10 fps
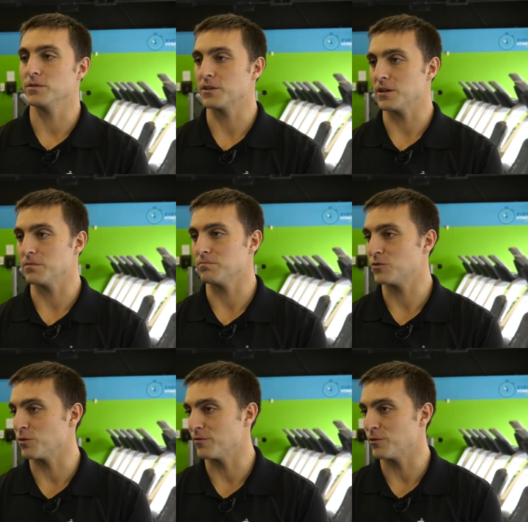you can come
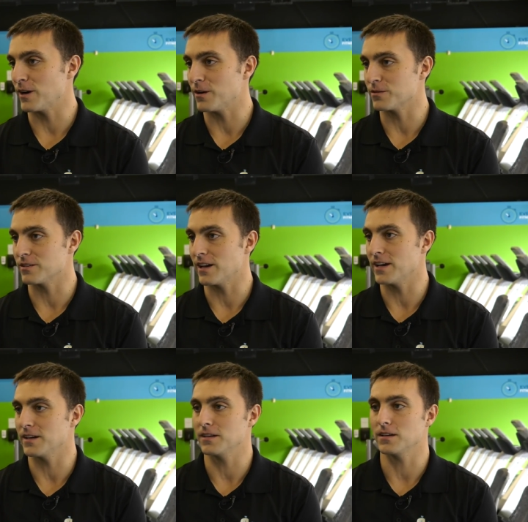24 hours a
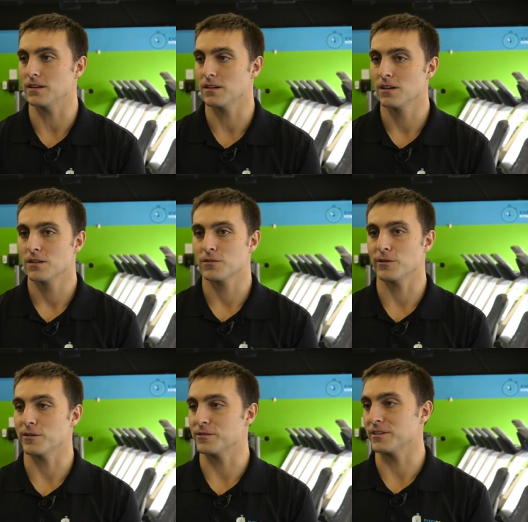day,
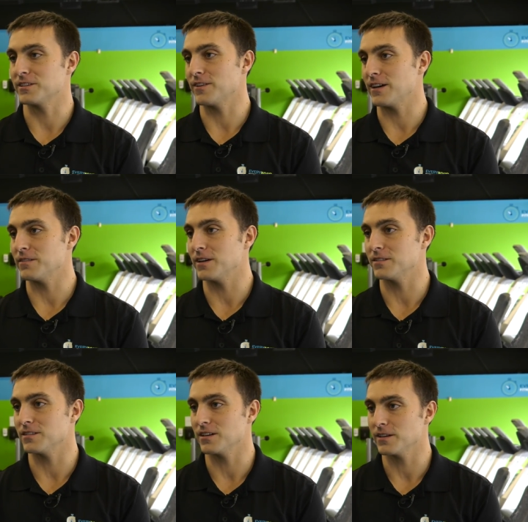365
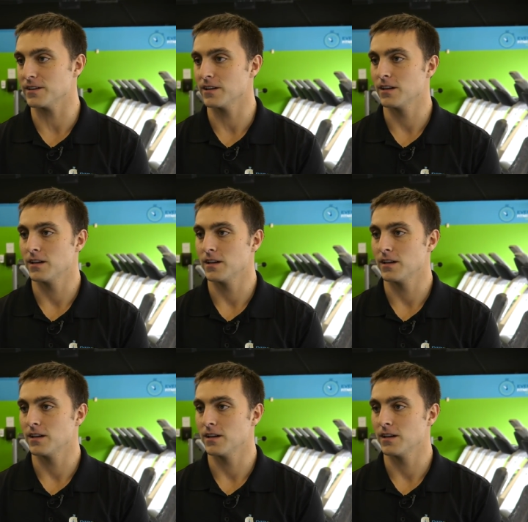days a year.